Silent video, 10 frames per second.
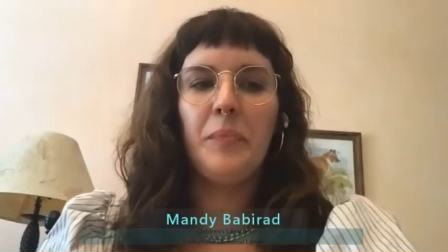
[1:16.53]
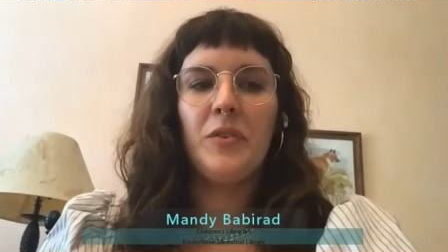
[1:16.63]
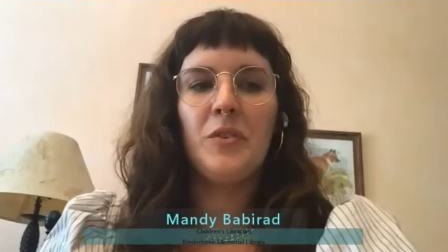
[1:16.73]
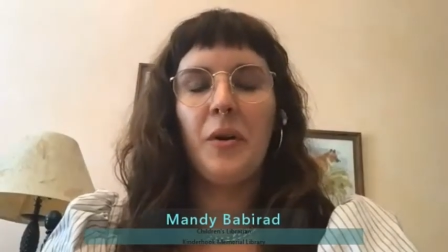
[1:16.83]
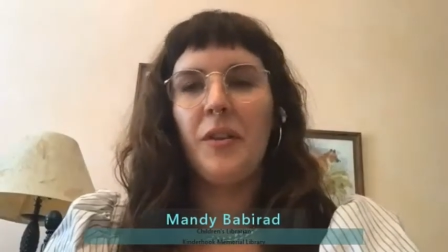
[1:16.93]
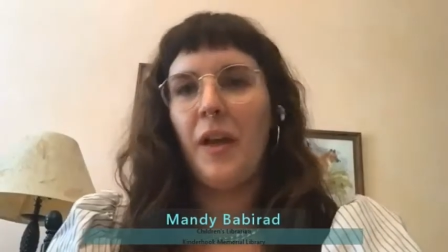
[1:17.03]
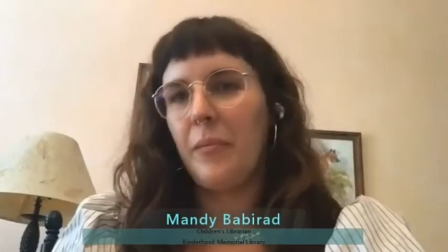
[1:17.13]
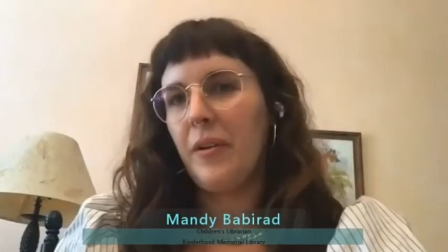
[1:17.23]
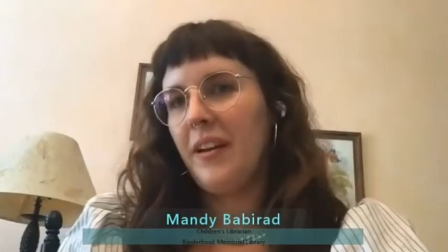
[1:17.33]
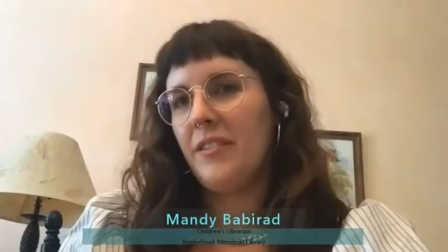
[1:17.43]
So our
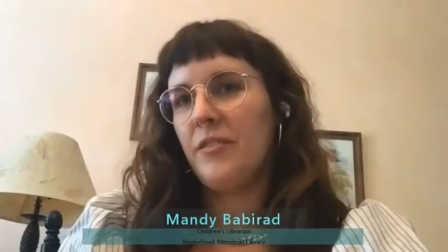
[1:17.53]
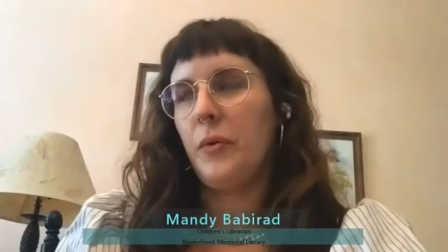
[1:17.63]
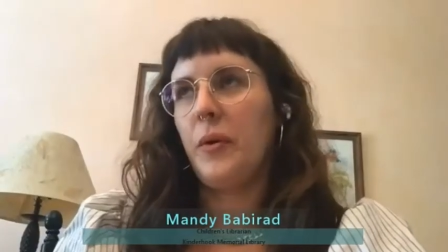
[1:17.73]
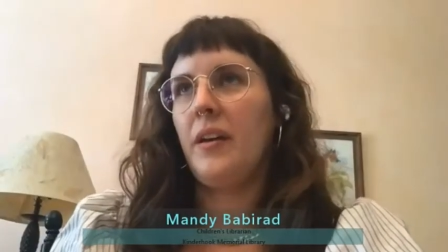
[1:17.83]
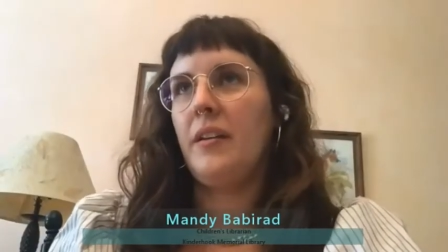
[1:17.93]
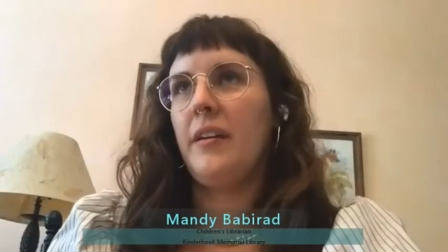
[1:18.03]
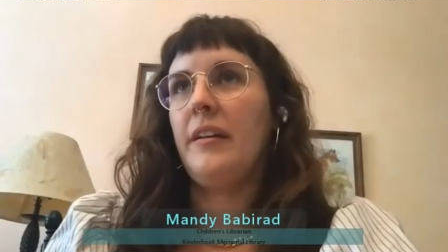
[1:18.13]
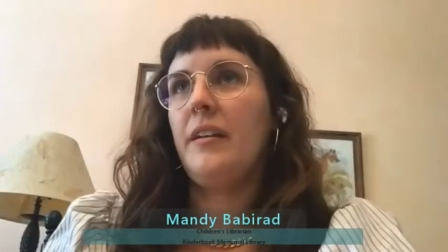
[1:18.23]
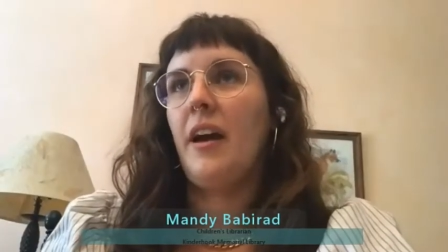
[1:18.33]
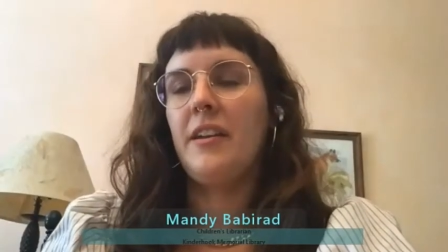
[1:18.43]
library is located
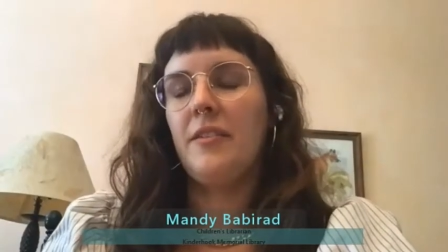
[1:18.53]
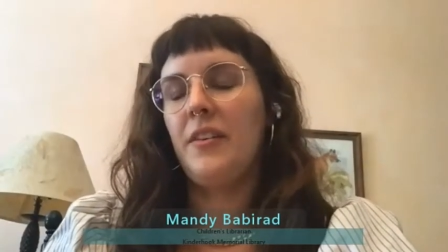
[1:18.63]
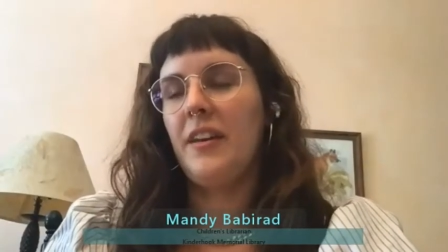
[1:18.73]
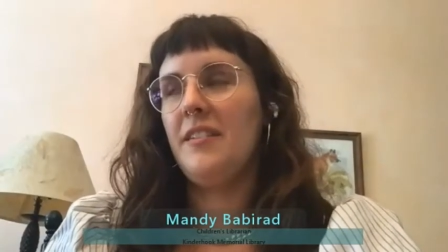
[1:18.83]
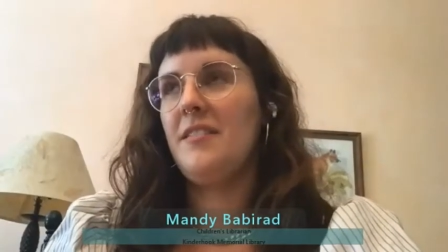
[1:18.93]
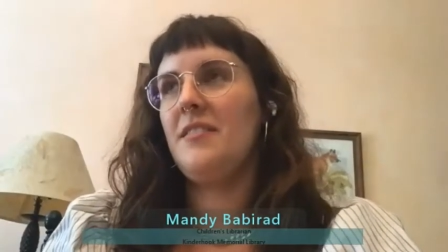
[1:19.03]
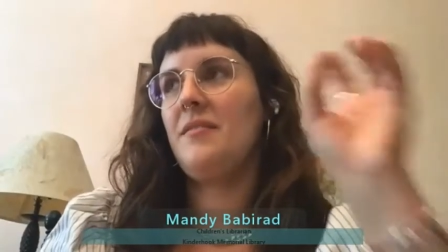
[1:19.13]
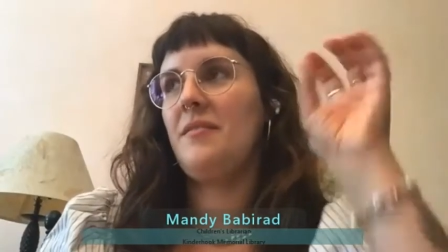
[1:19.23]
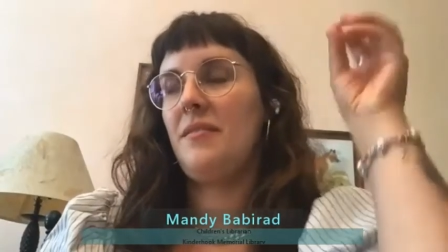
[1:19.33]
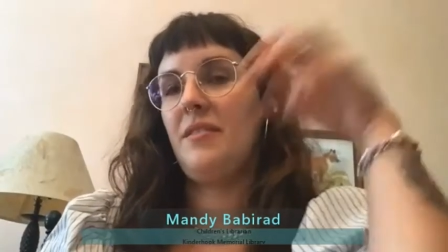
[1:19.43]
kind of in
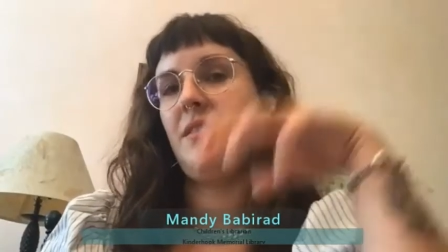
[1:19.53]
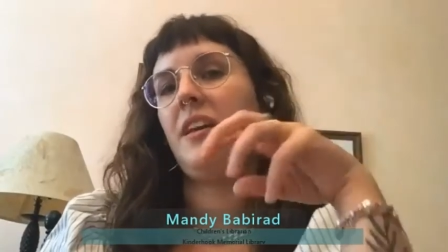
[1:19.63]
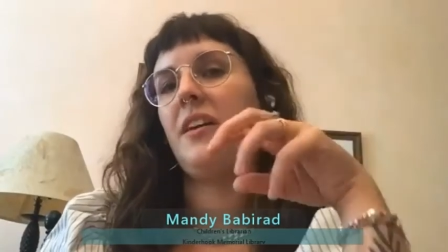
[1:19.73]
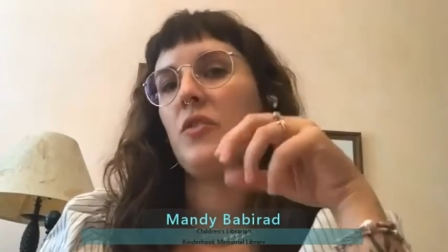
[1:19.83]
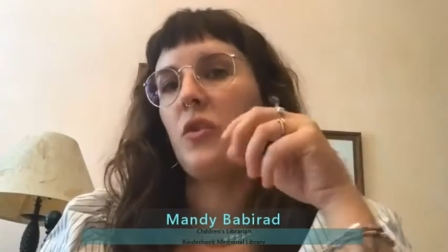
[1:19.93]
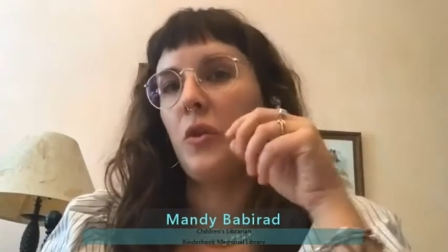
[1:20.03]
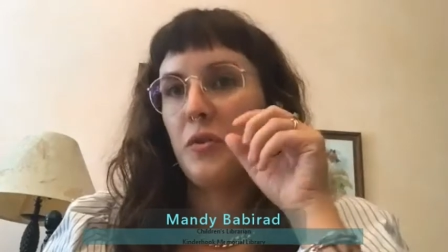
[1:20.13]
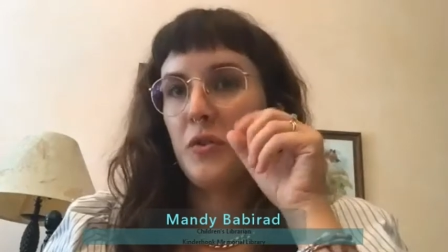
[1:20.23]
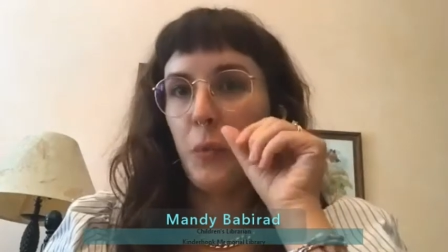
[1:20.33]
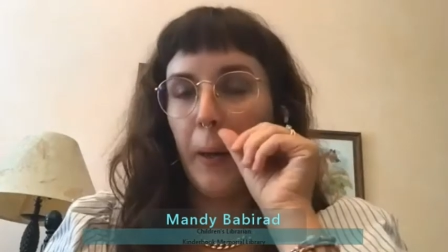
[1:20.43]
the Kinderhook
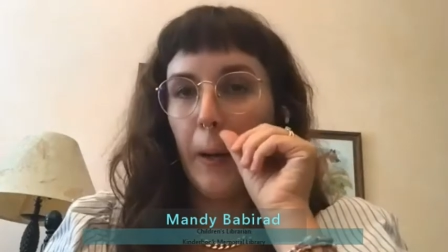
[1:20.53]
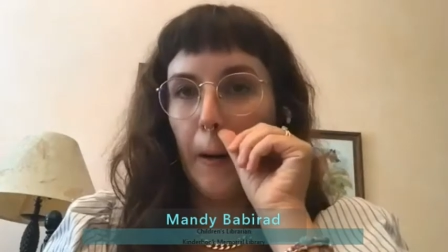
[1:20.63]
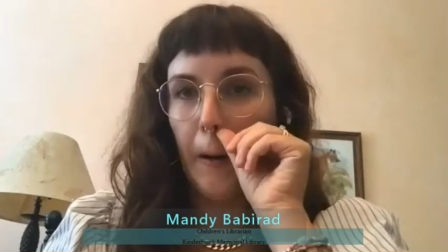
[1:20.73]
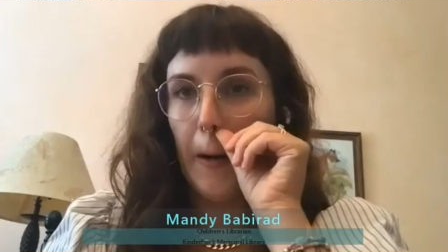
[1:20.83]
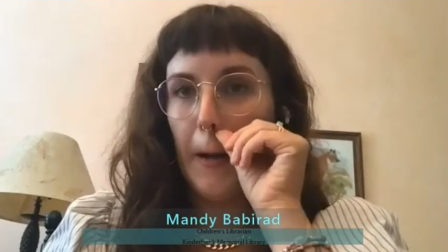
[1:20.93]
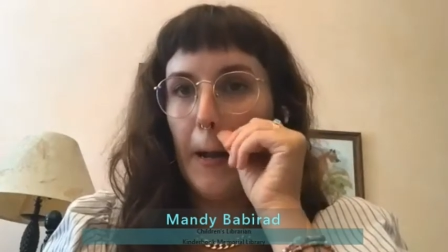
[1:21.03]
Square.